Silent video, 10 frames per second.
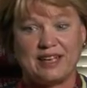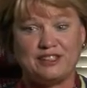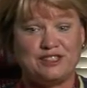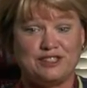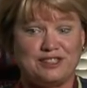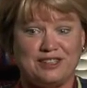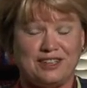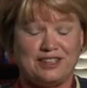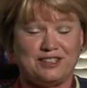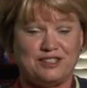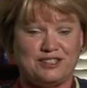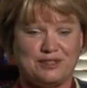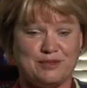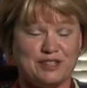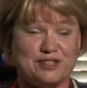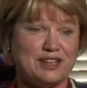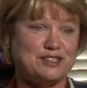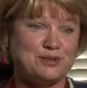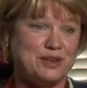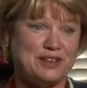It's just a much
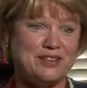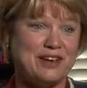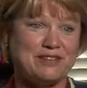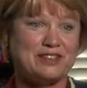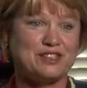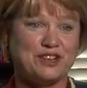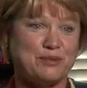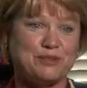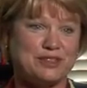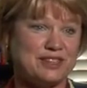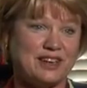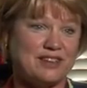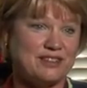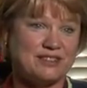nicer way of having a chart put together.